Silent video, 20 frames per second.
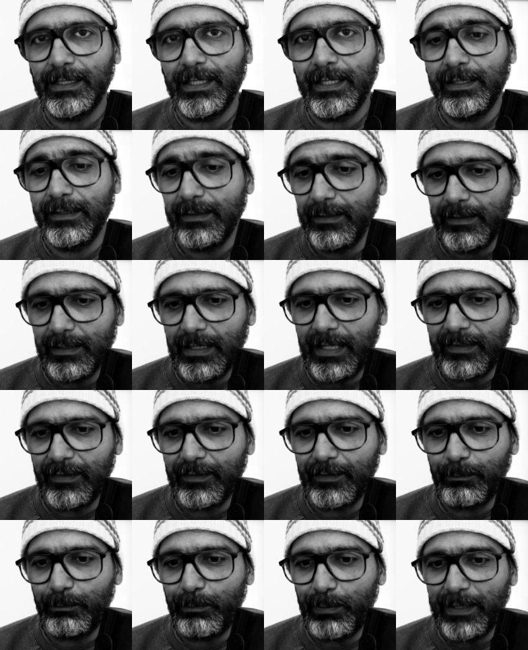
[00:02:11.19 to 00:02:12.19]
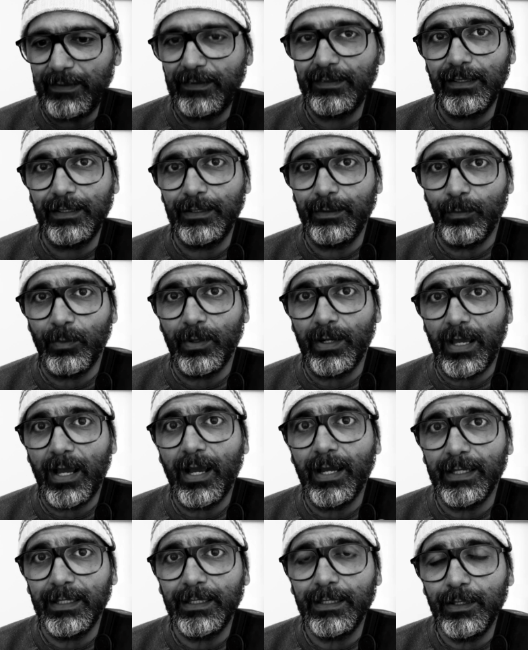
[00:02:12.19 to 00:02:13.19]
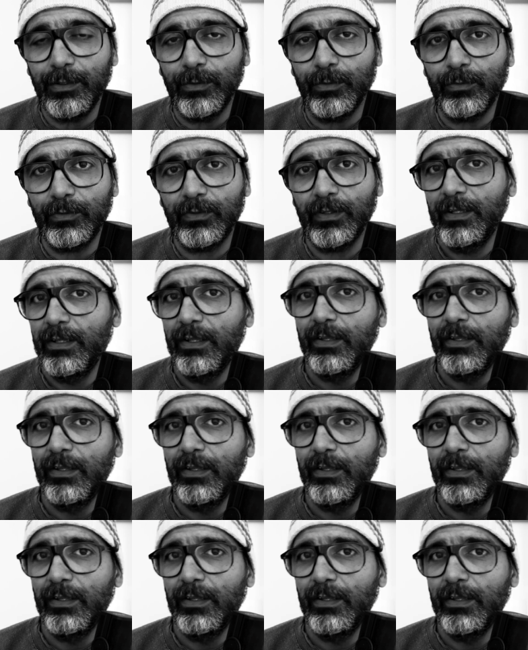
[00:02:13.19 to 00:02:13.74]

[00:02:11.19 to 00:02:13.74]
And that's basically what I use.